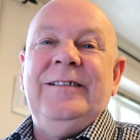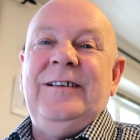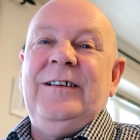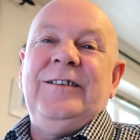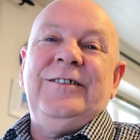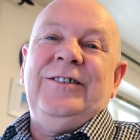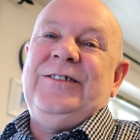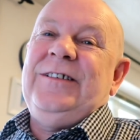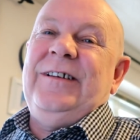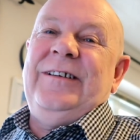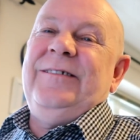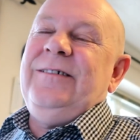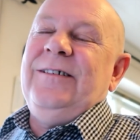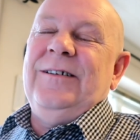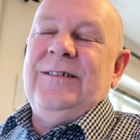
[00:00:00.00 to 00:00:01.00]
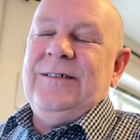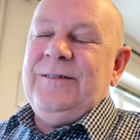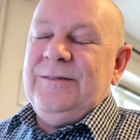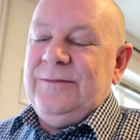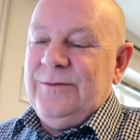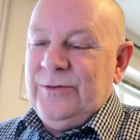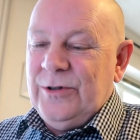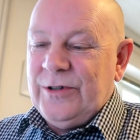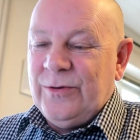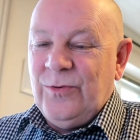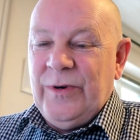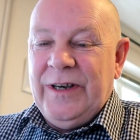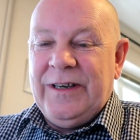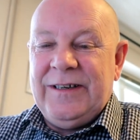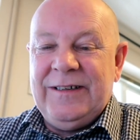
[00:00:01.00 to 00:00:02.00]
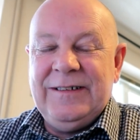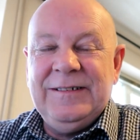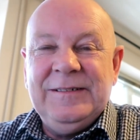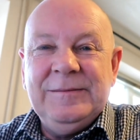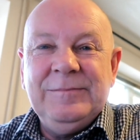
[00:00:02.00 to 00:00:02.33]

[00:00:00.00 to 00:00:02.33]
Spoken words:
I just like, oh, what a week.